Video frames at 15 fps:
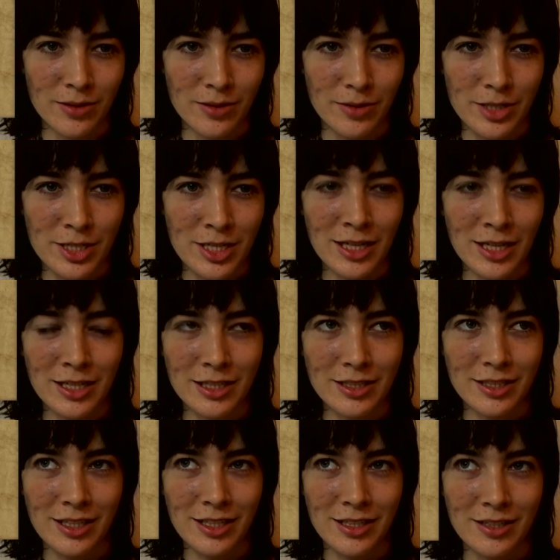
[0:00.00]
which
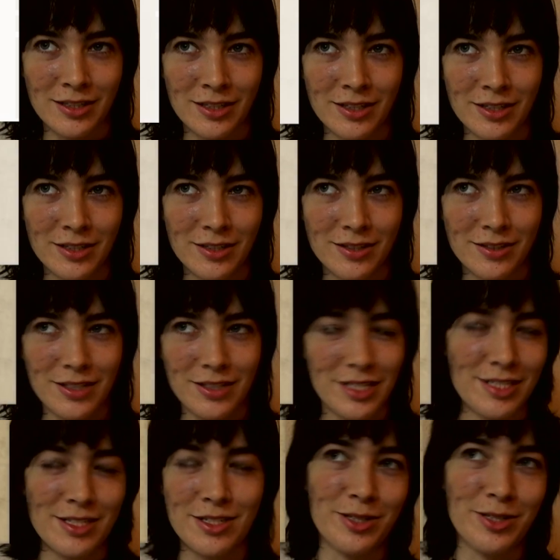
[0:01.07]
technically
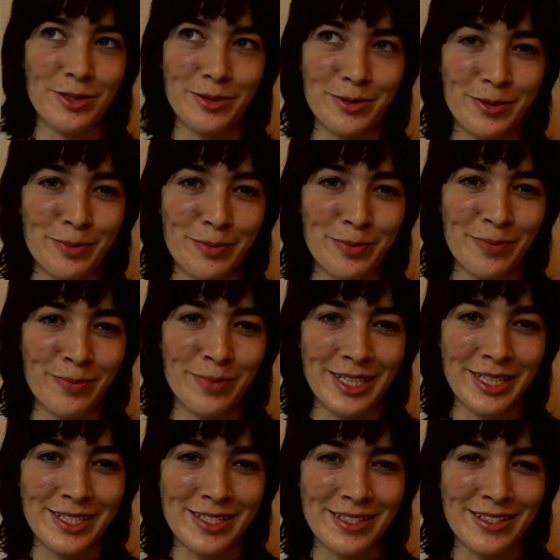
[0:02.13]
isn't you,
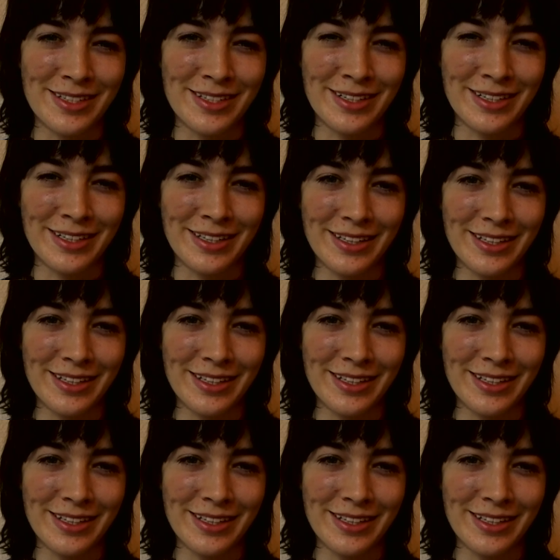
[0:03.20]
because it's like,